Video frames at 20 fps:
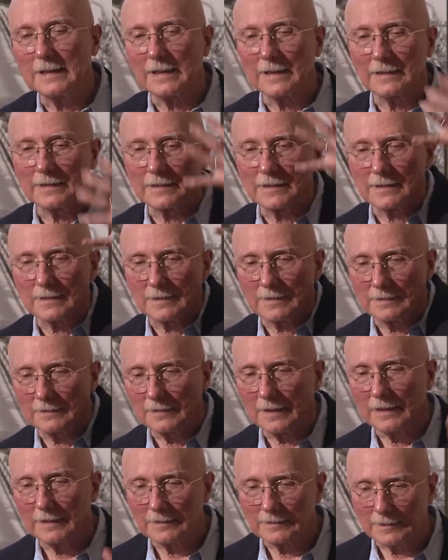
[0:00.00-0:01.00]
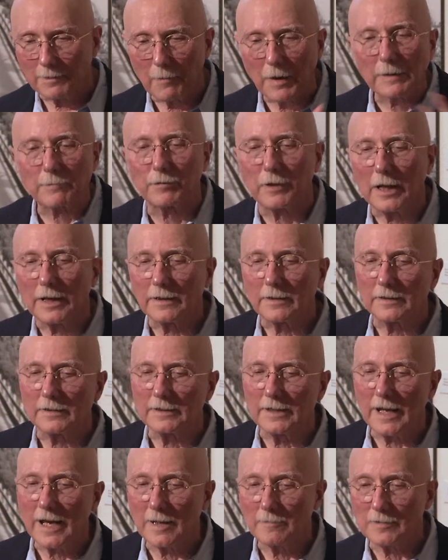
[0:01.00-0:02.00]
is uh, the big player in
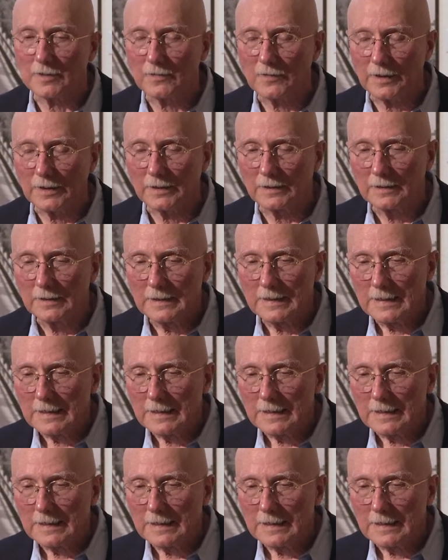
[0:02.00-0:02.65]
the atmosphere.